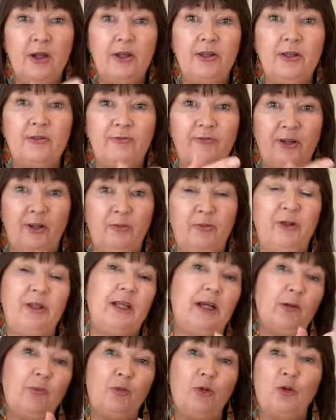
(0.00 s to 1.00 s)
fabric
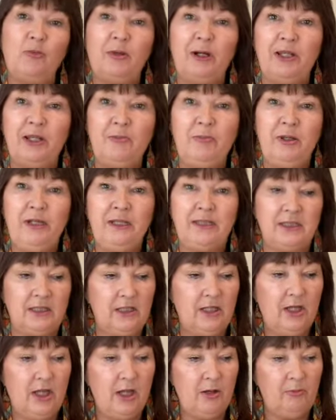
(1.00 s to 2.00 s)
that I bought by the metre,
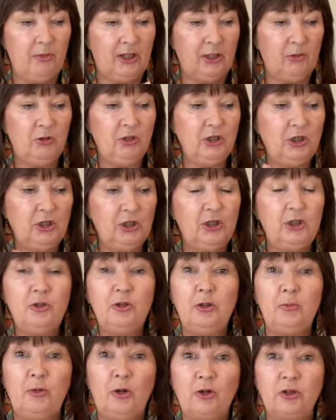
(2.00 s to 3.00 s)
but I wanted to do
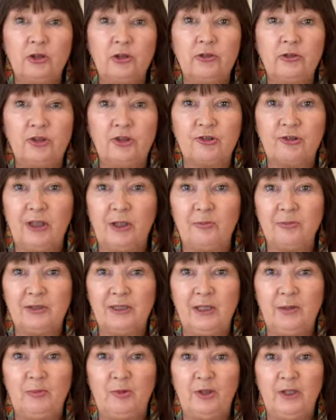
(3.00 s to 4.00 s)
the box of scraps
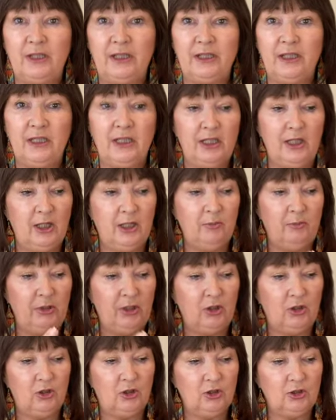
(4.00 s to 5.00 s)
separately
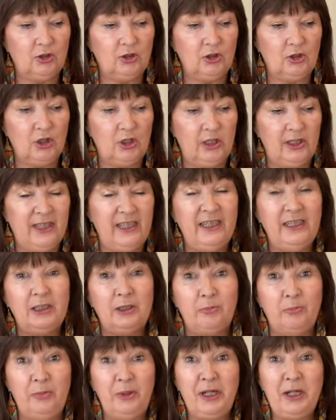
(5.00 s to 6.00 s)
because it's a
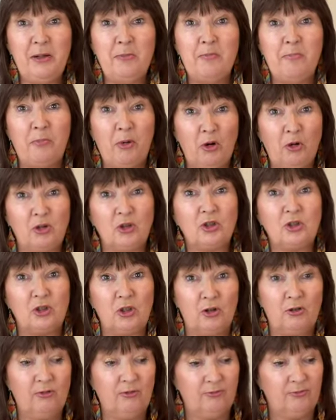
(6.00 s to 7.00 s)
big box
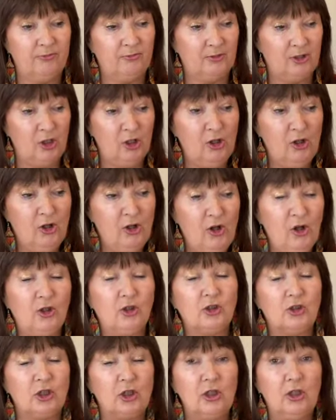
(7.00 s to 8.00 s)
of
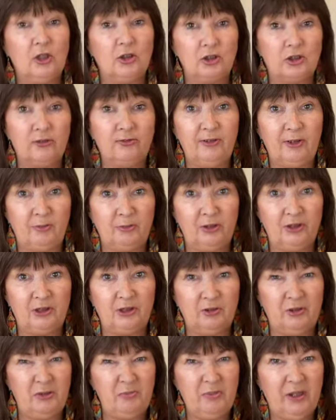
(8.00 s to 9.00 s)
lots and lots of fabric,
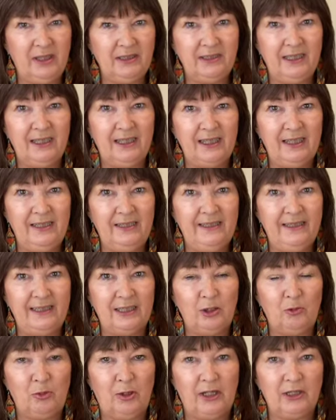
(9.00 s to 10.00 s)
so it might take a
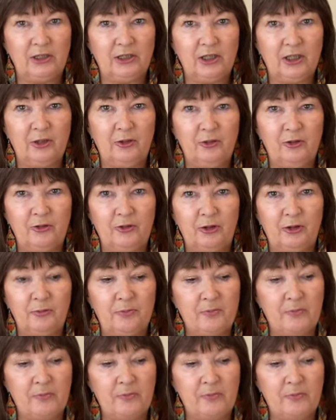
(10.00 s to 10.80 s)
little while to go through.